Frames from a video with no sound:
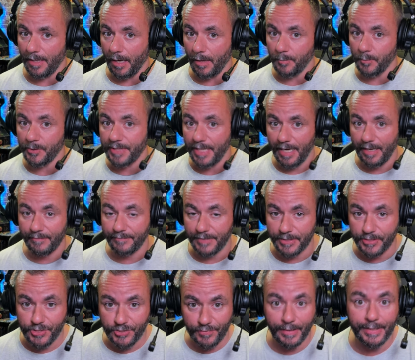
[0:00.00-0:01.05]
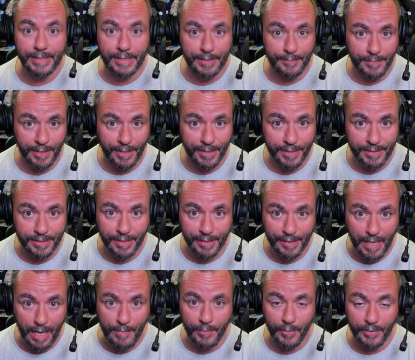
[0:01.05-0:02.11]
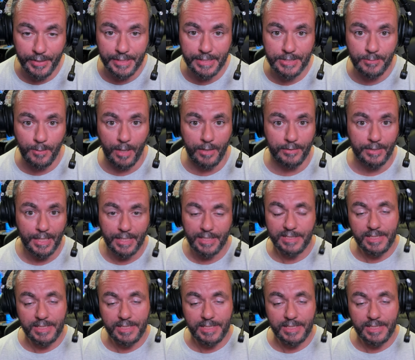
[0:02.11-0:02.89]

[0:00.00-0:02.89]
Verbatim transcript: I would have a trailer playing at that point as well